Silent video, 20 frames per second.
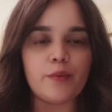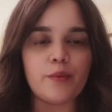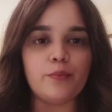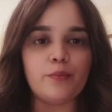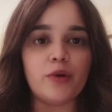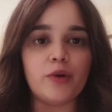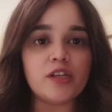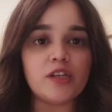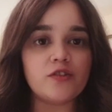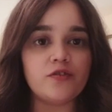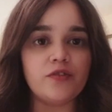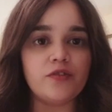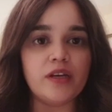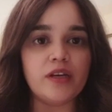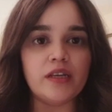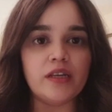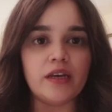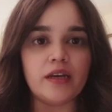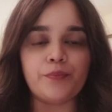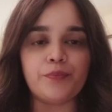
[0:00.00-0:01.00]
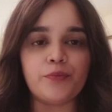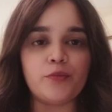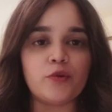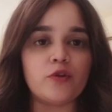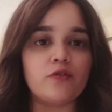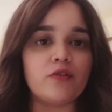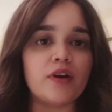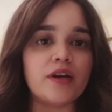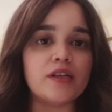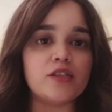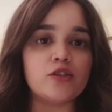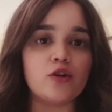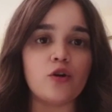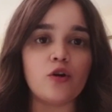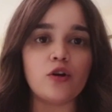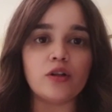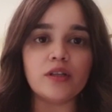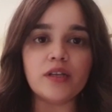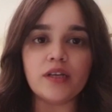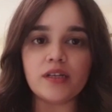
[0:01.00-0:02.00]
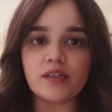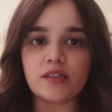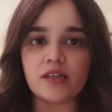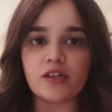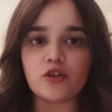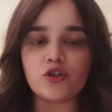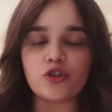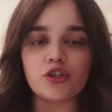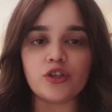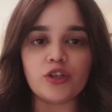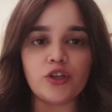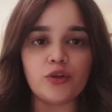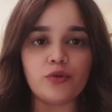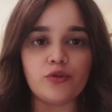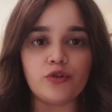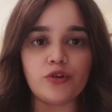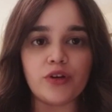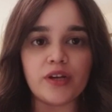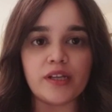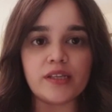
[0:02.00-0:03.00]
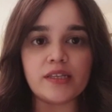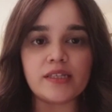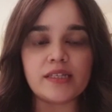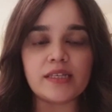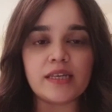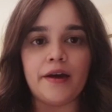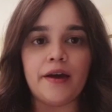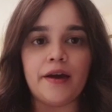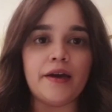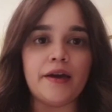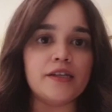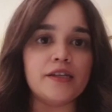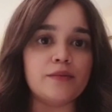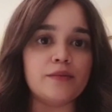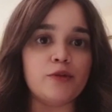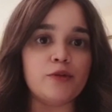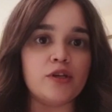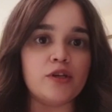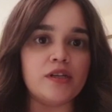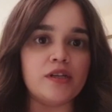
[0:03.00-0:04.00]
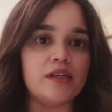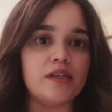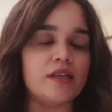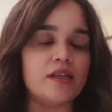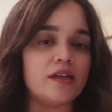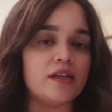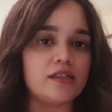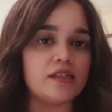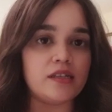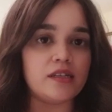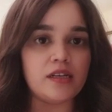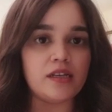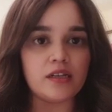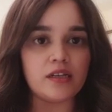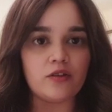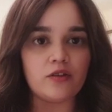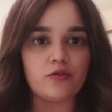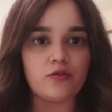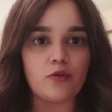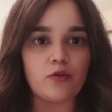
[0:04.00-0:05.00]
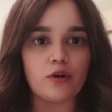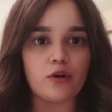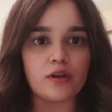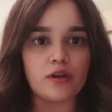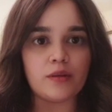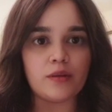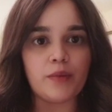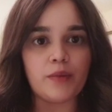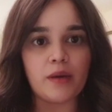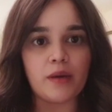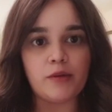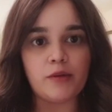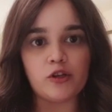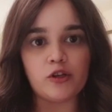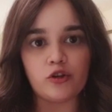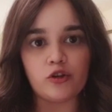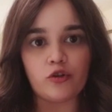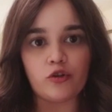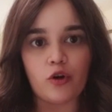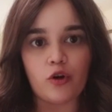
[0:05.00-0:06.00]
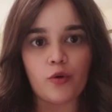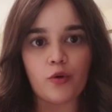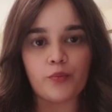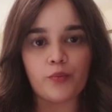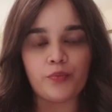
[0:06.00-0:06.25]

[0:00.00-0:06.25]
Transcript: breastfeeding provides all the essential nutrients and immunity that is needed for the baby to grow.